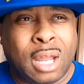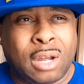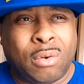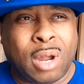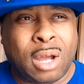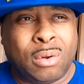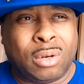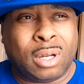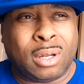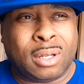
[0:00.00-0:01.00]
not
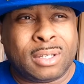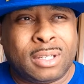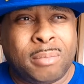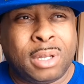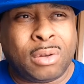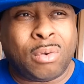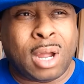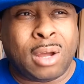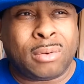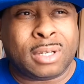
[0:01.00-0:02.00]
Crowd, something
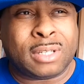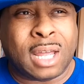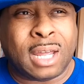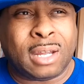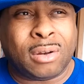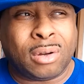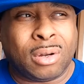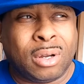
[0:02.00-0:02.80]
Crowd Design,